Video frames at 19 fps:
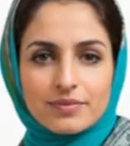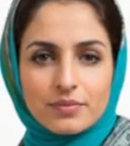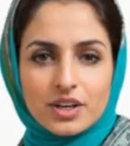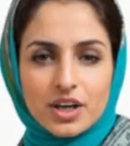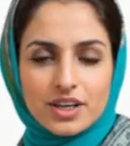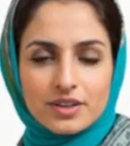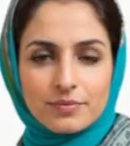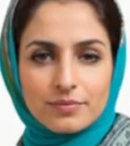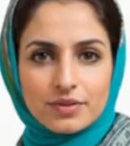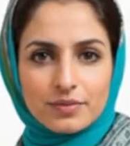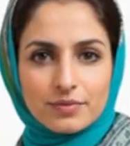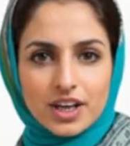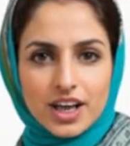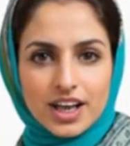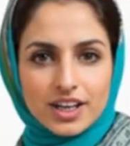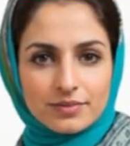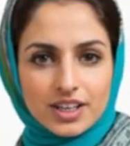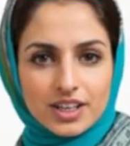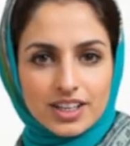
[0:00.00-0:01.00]
Raspberry
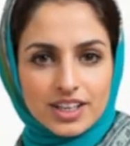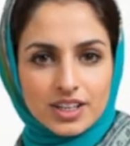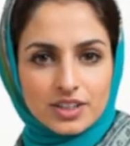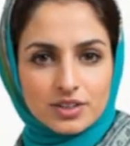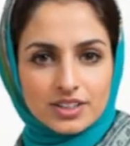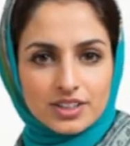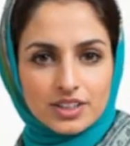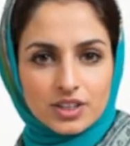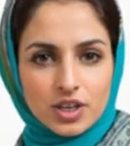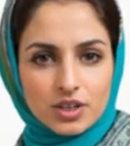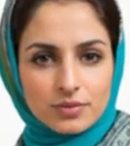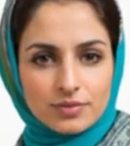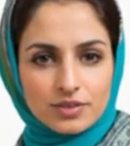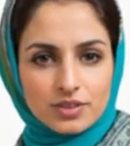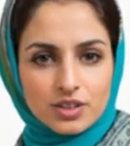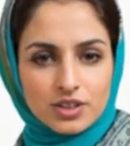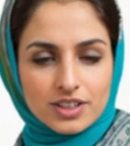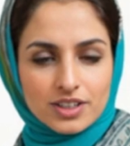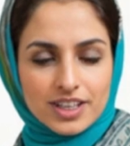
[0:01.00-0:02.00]
Pi Pico to your
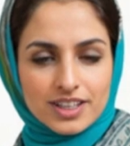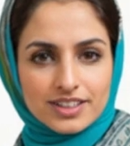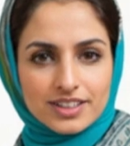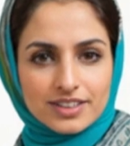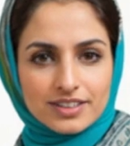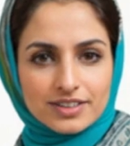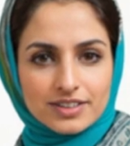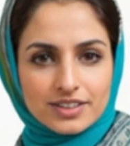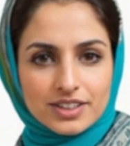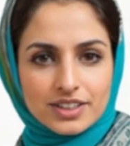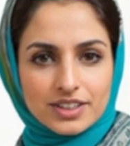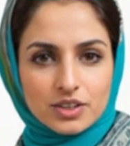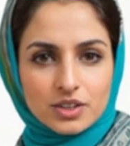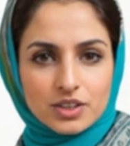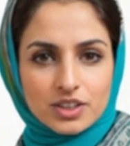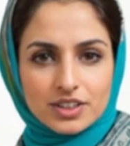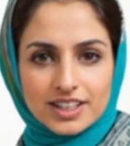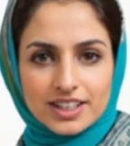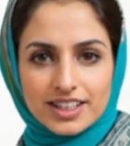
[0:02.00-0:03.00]
computer, you
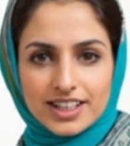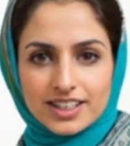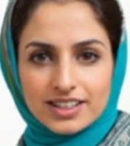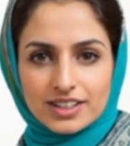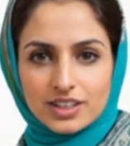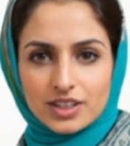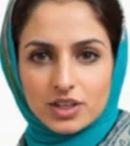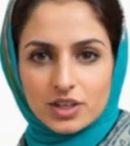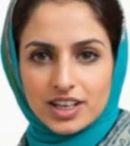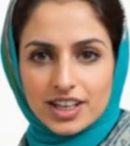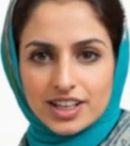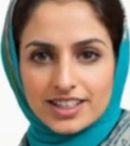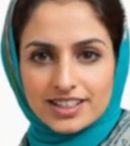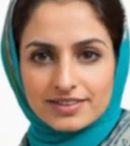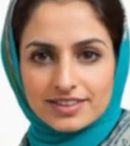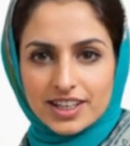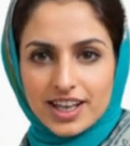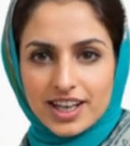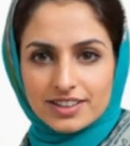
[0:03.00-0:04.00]
should see a storage
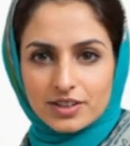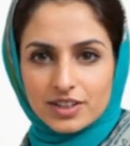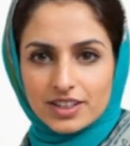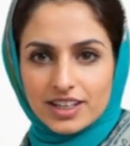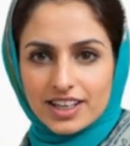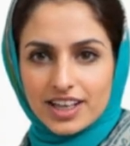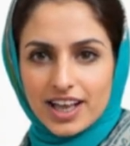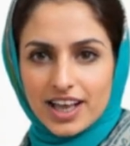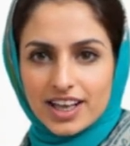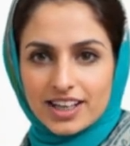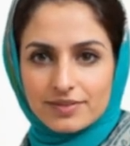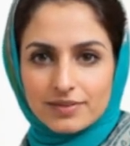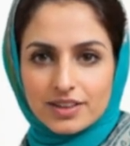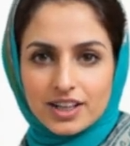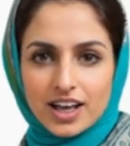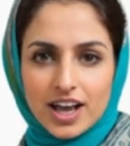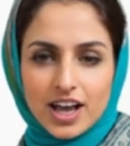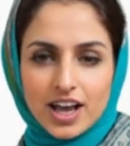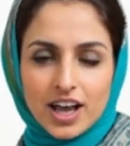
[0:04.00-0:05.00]
device with the name
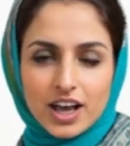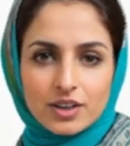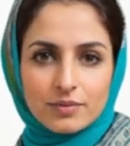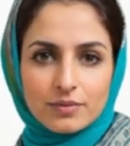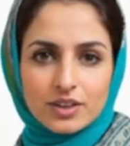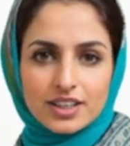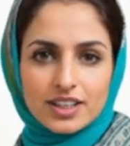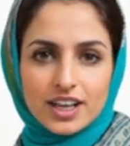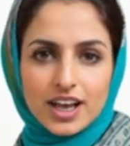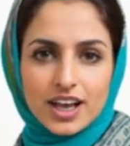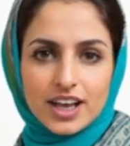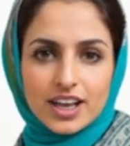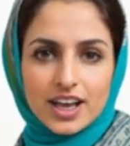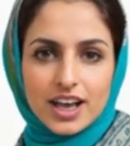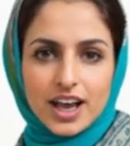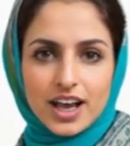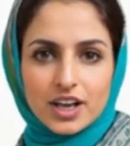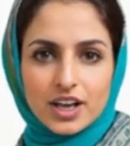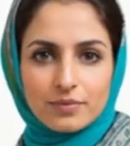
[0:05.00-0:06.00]
RPI
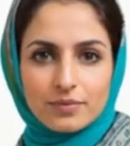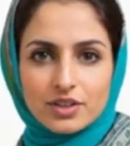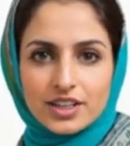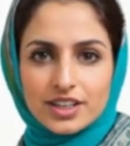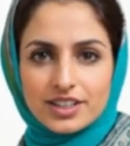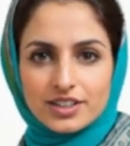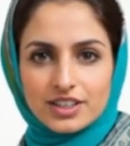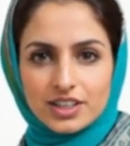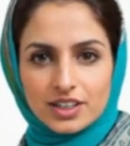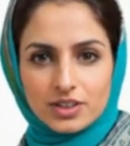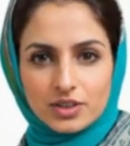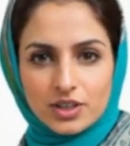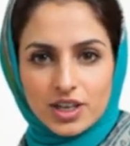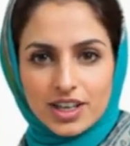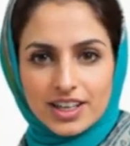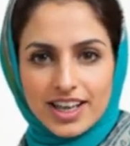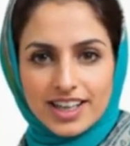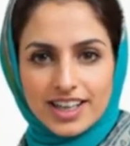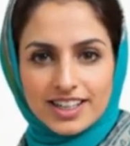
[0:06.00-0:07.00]
RP2
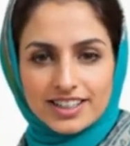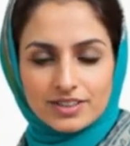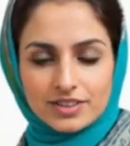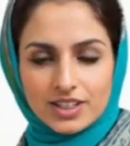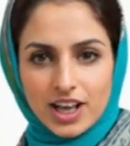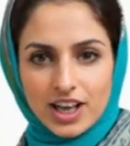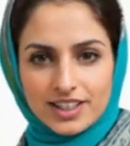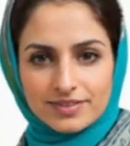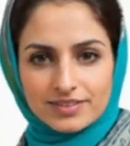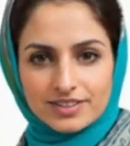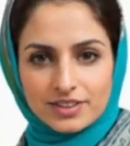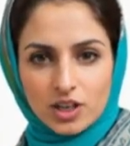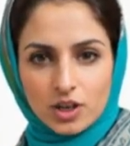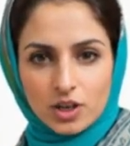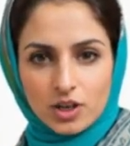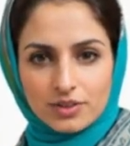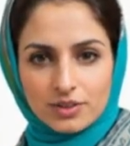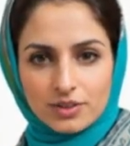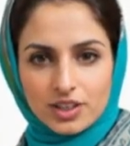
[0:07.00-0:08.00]
in E drive of your
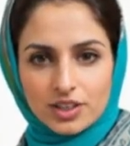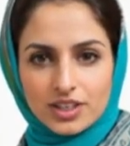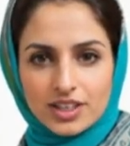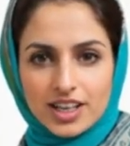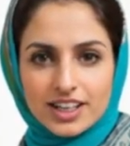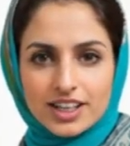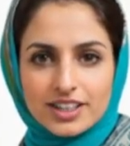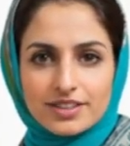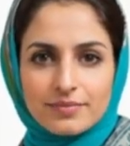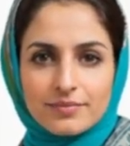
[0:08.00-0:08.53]
computer.